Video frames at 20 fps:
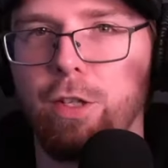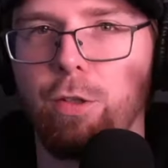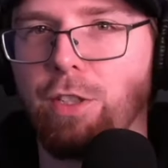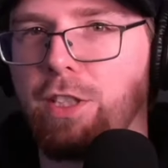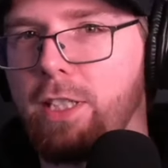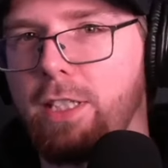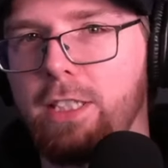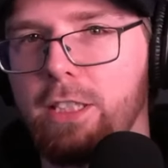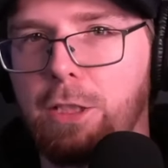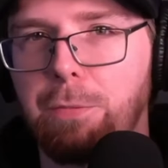with
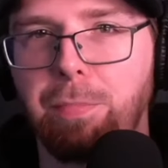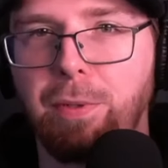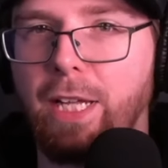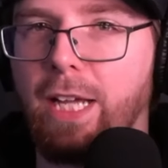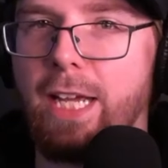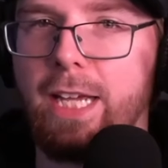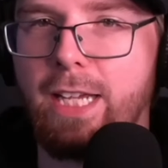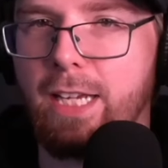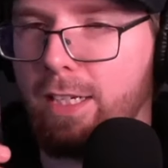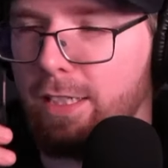the
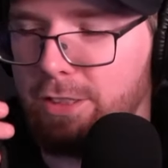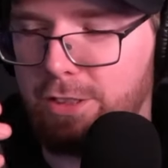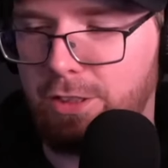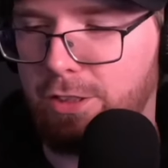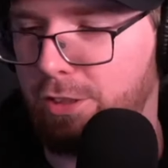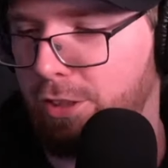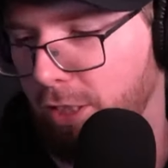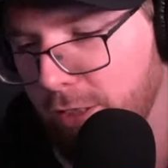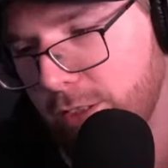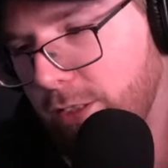display and
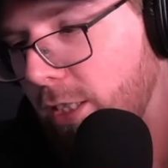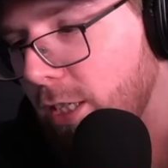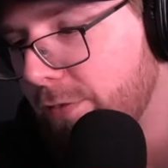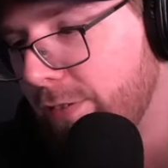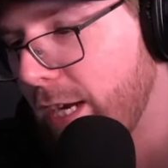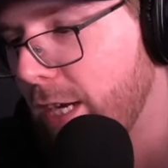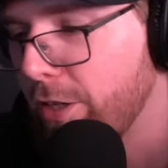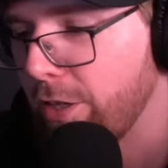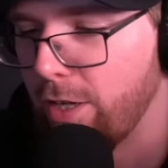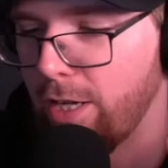adjust stuff.
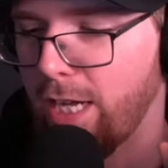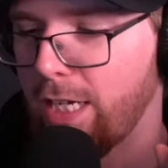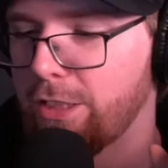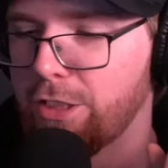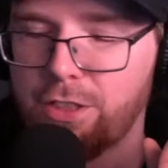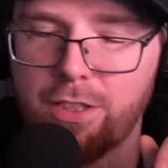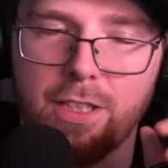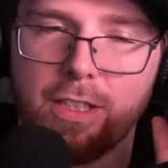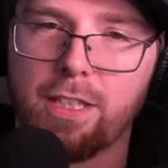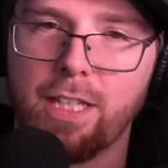I don't know. I
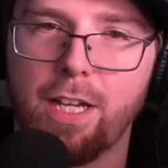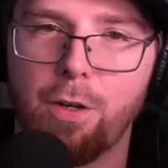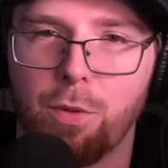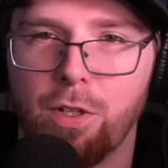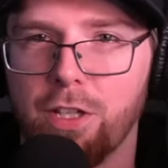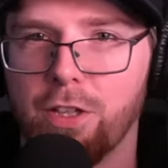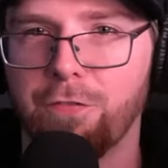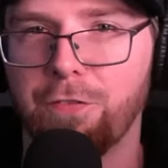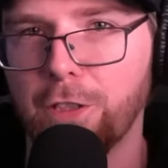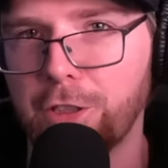just think that we're
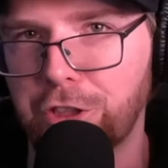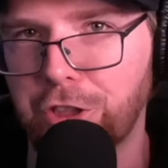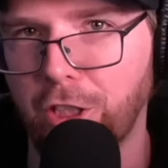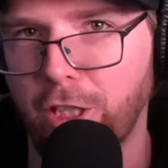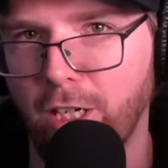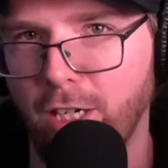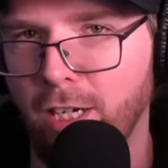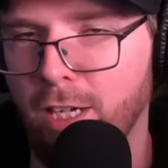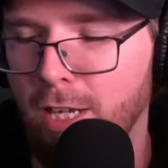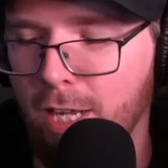in the
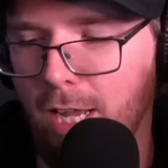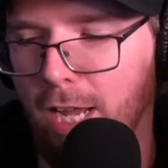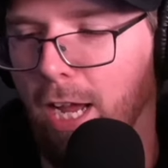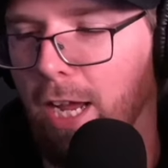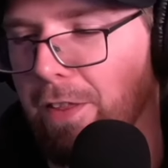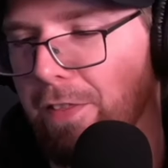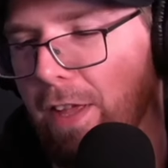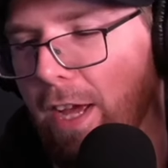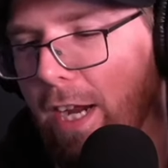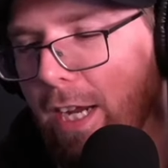future,
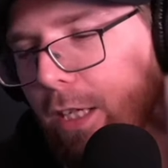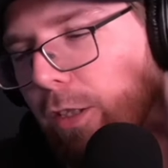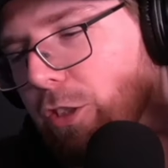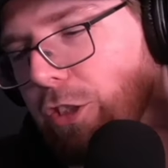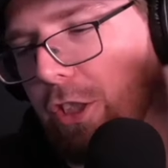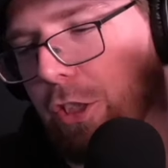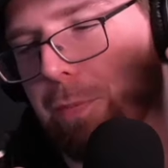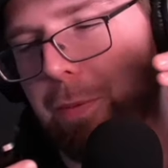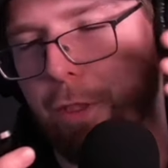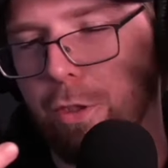and that it would
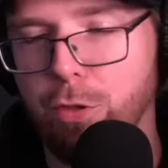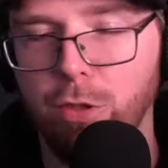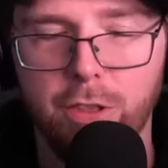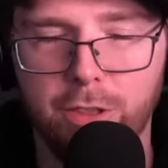just be cool